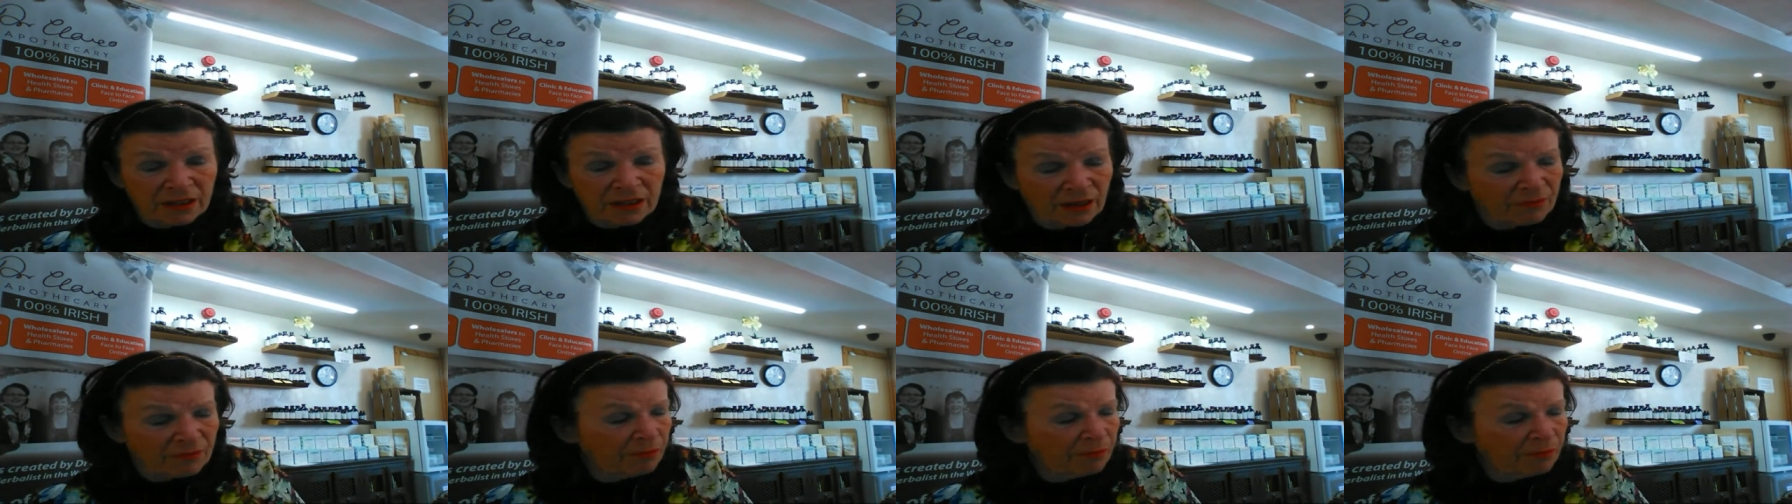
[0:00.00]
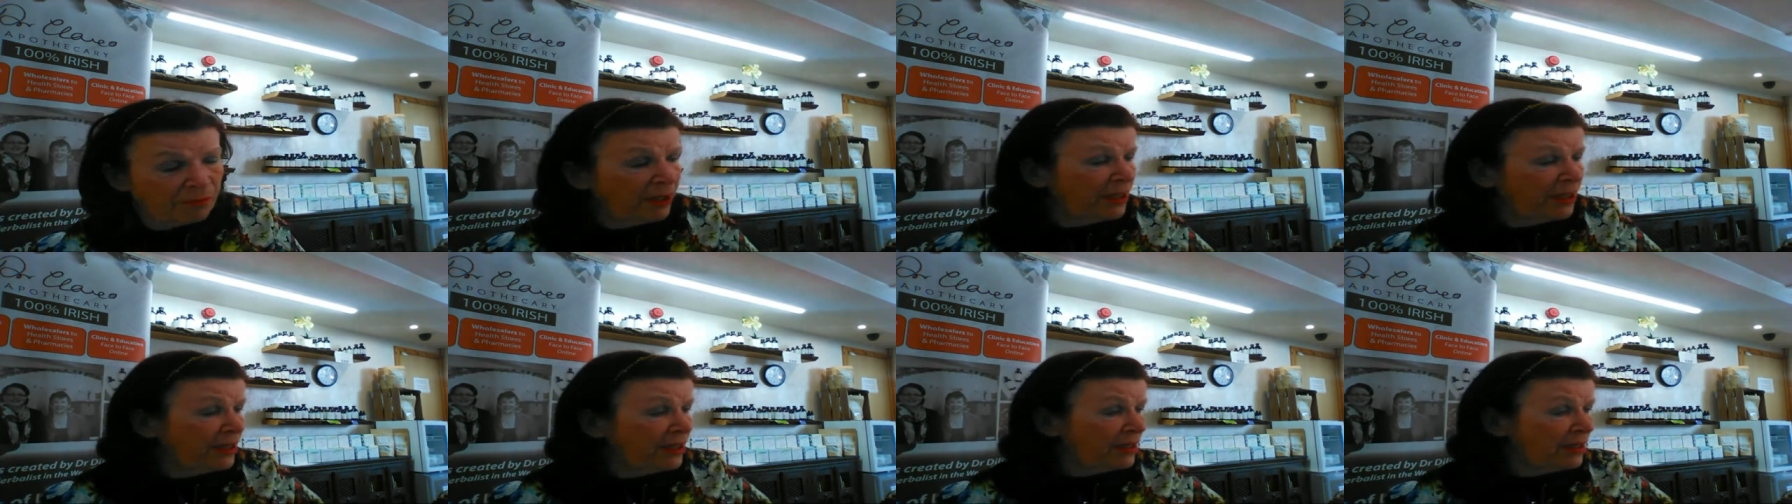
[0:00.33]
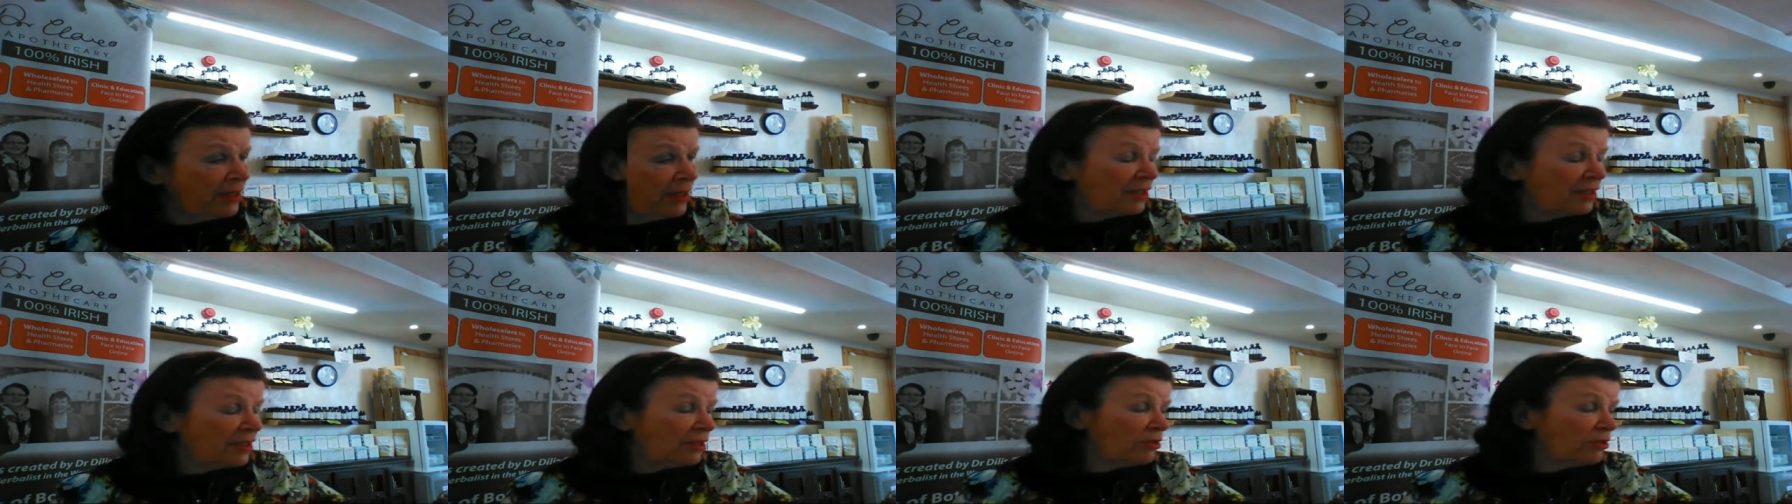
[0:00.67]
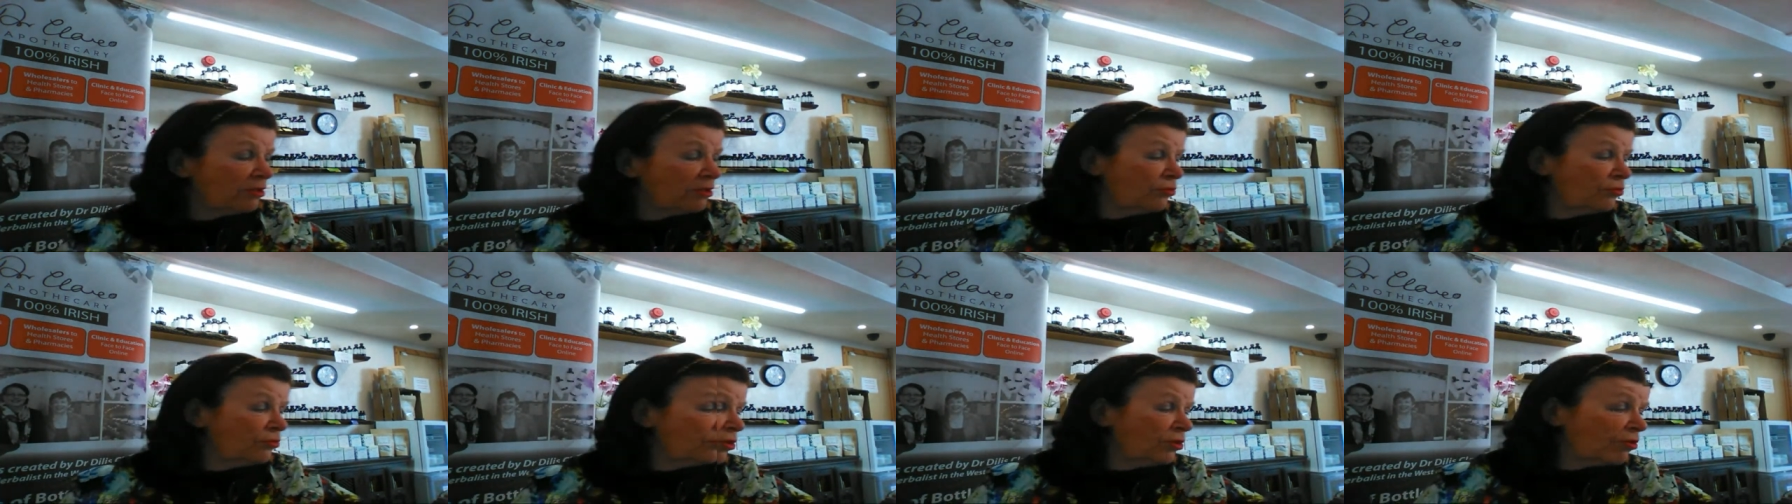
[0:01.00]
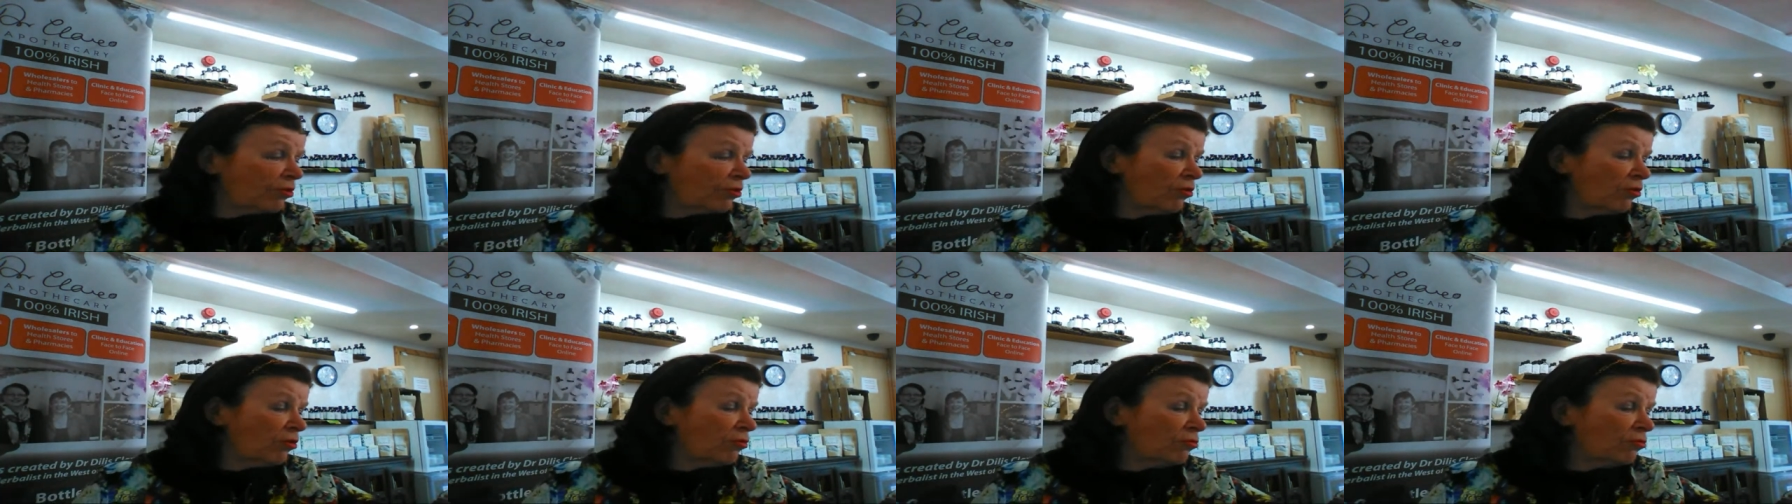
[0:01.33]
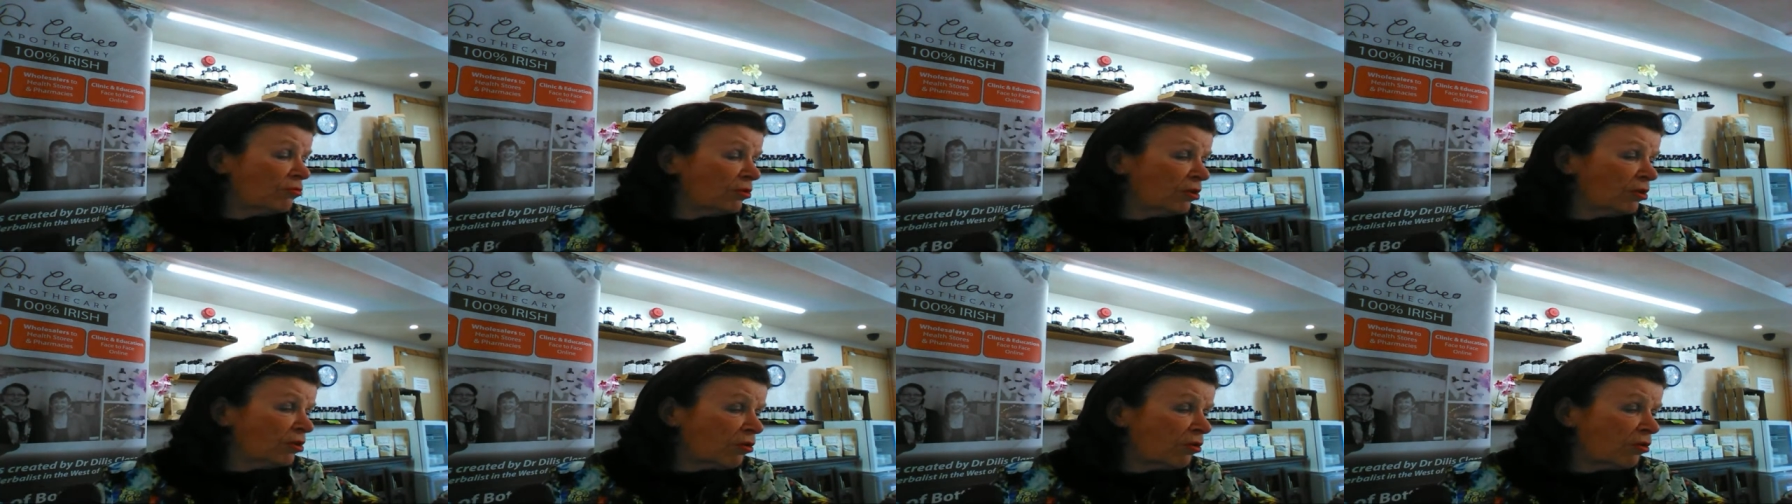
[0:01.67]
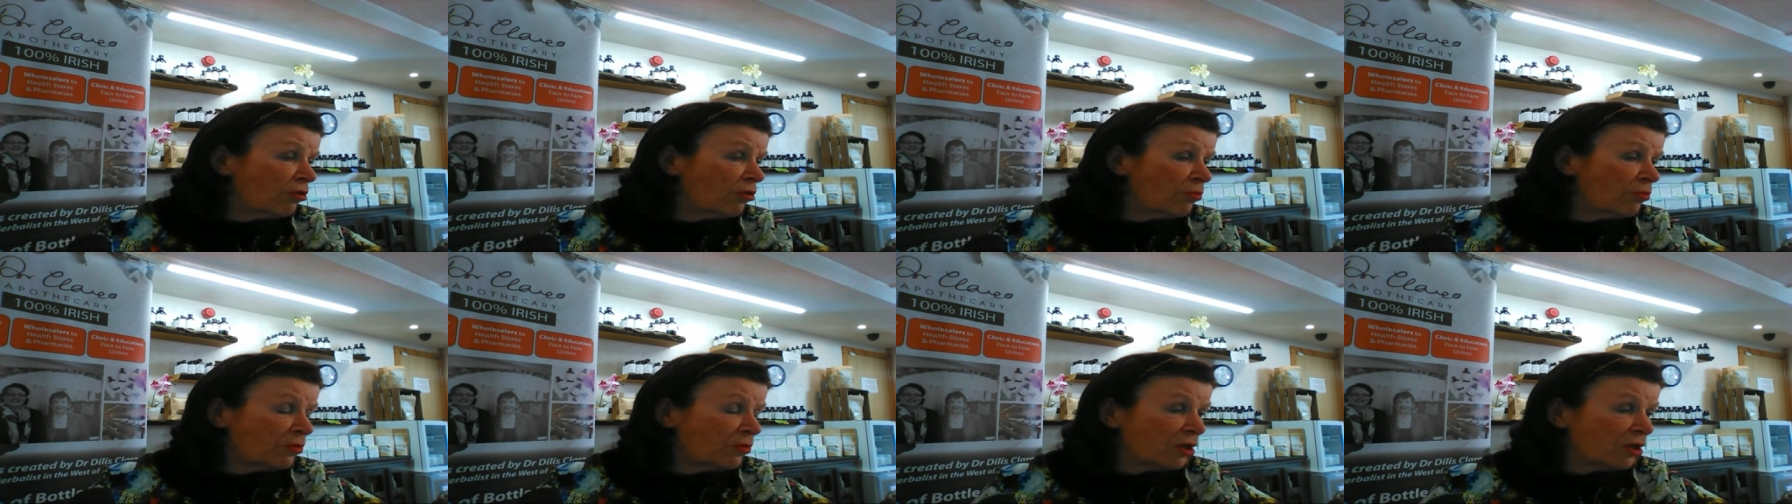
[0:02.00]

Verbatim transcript: please do your own homework.